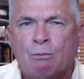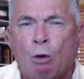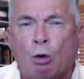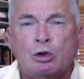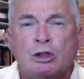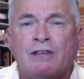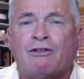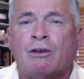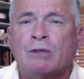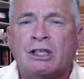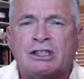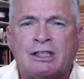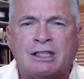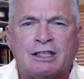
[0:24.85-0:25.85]
mostly from
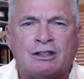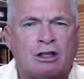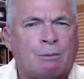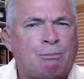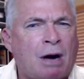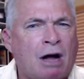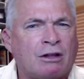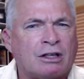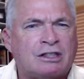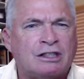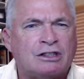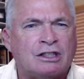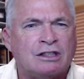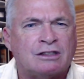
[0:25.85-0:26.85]
listening to the
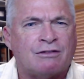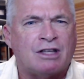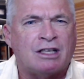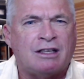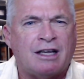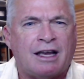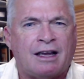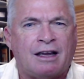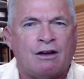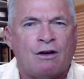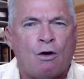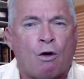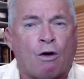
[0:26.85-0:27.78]
politicians of the day